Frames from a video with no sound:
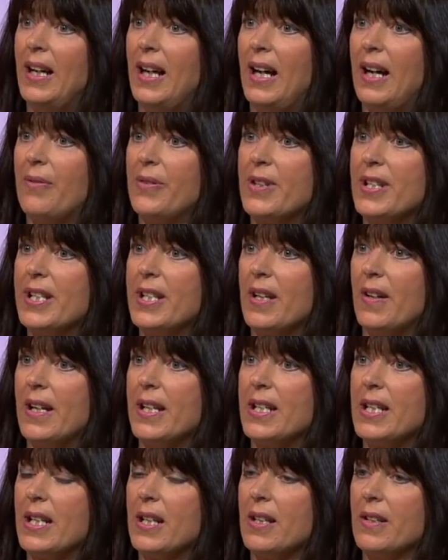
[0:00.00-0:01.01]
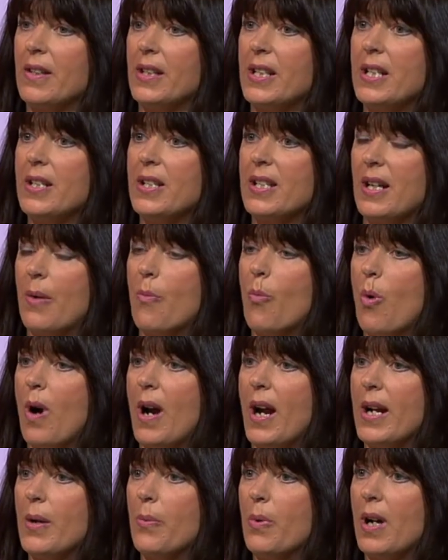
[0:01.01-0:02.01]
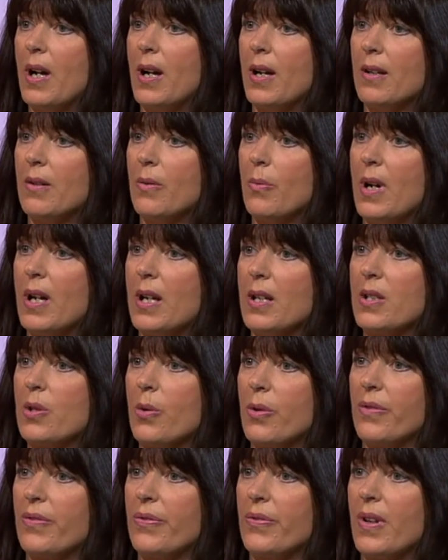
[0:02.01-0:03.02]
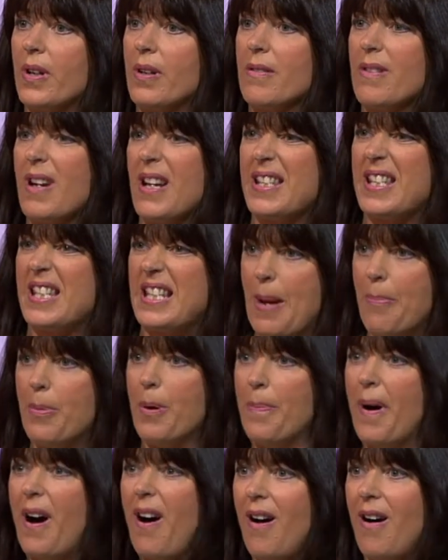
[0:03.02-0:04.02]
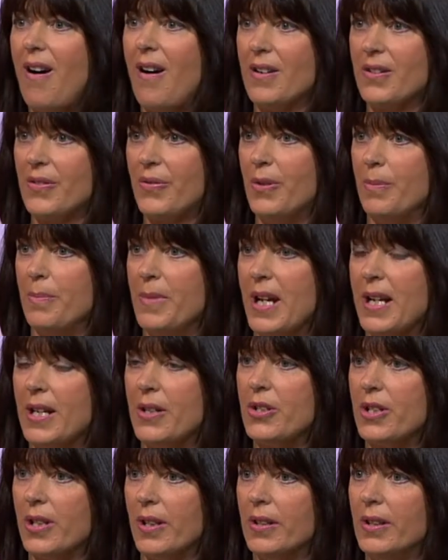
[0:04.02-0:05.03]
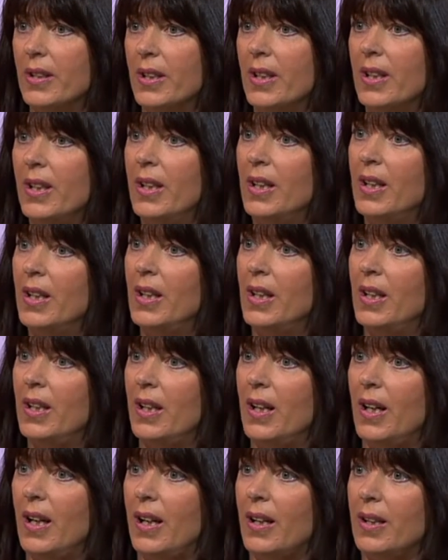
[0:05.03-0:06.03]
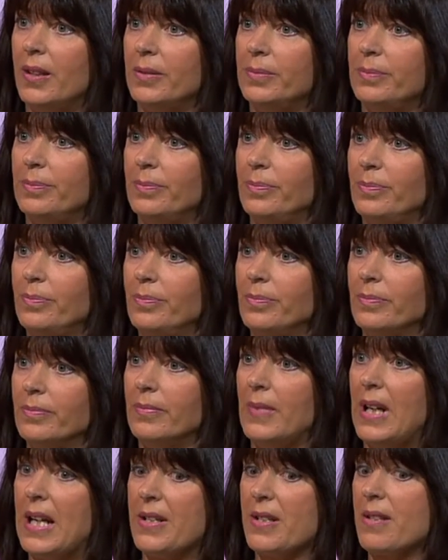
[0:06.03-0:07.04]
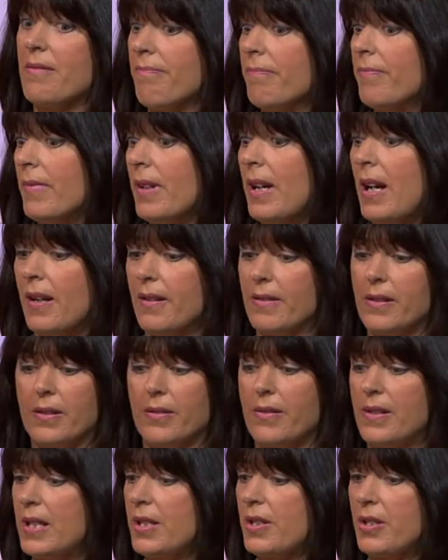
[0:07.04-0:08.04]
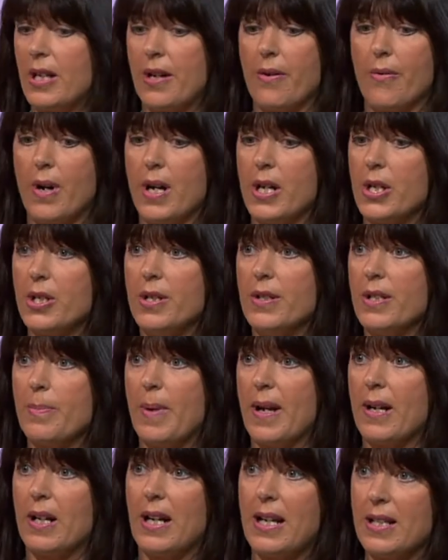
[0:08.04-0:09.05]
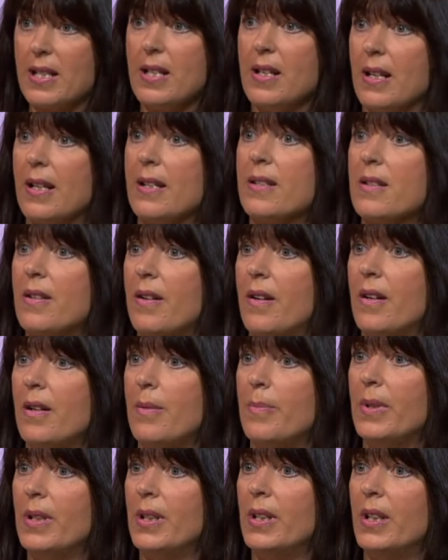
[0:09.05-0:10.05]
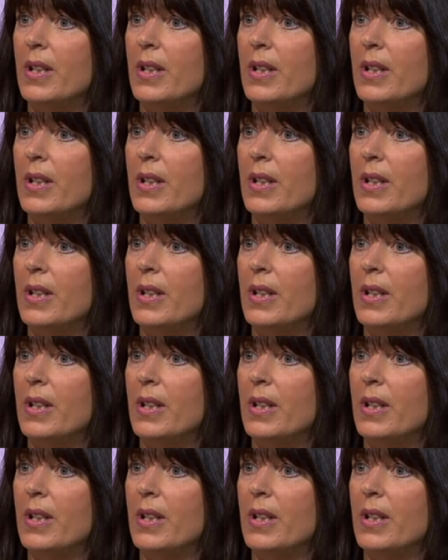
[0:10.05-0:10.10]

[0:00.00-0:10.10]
have this idea that in some way we're, we're sort of a step apart from nature. Um, and th this generation spend less and less time